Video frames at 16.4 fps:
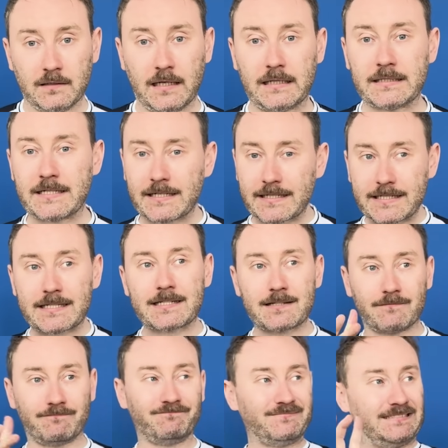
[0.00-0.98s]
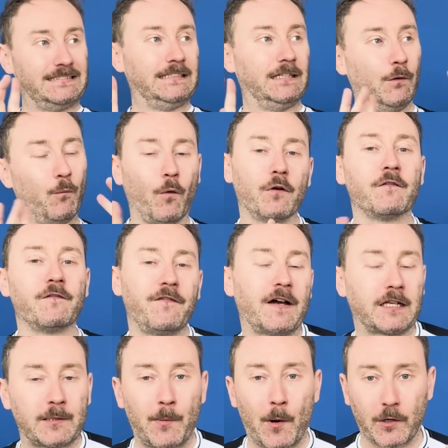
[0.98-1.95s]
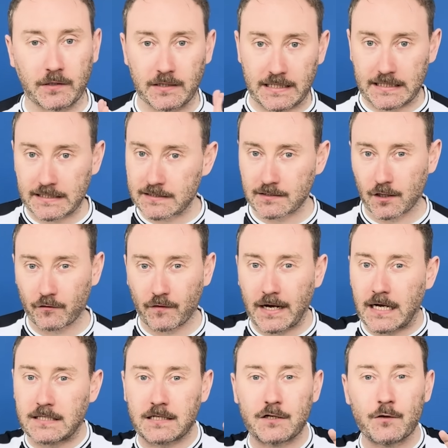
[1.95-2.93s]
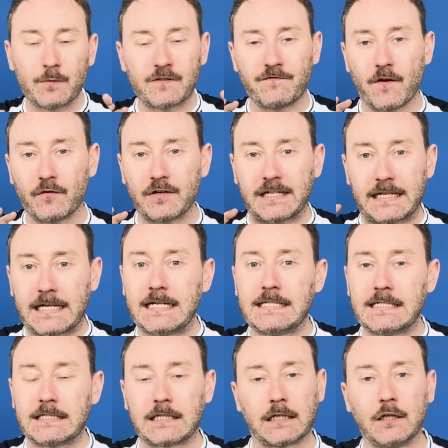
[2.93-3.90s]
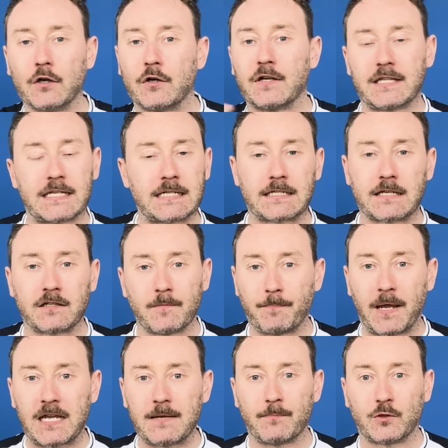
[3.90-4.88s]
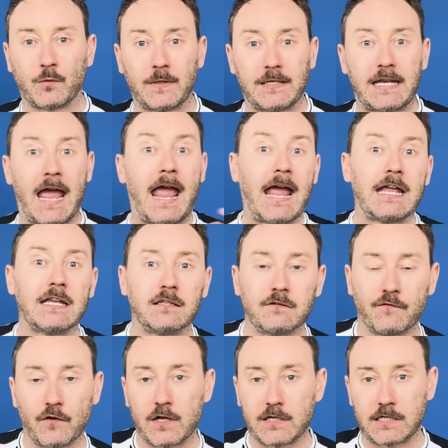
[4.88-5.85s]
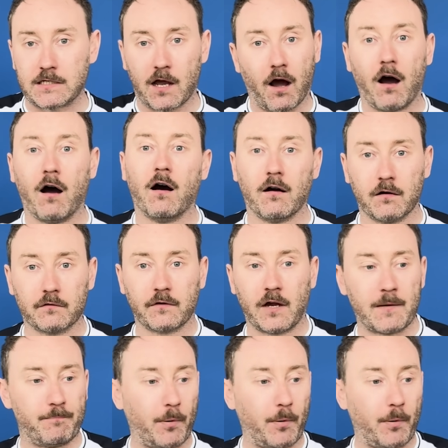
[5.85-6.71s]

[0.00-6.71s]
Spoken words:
And just, One final point on this, all right? Because I know it's very easy to look at this as a debate between head versus heart, right?